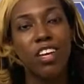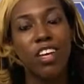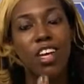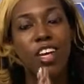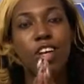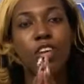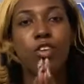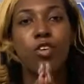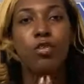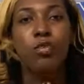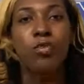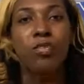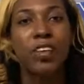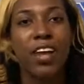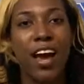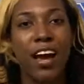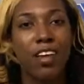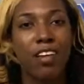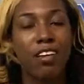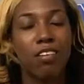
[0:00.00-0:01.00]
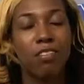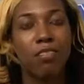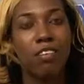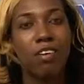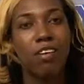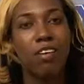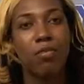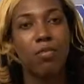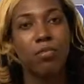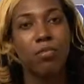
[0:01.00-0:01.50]
and you will not give
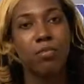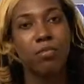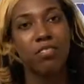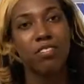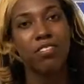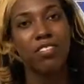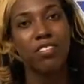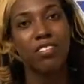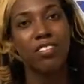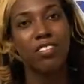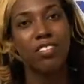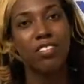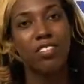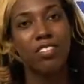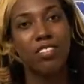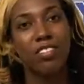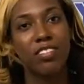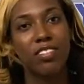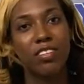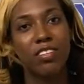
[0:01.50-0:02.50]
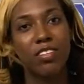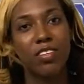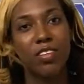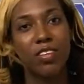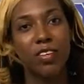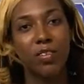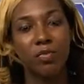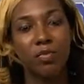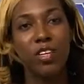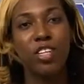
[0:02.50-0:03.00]
up
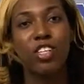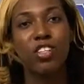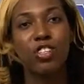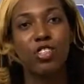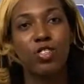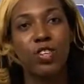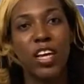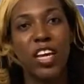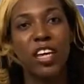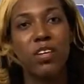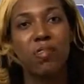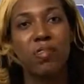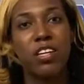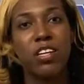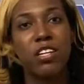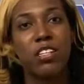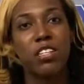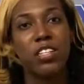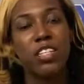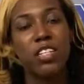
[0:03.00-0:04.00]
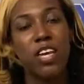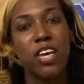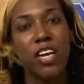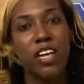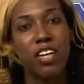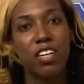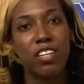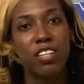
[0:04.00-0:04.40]
because you came here today.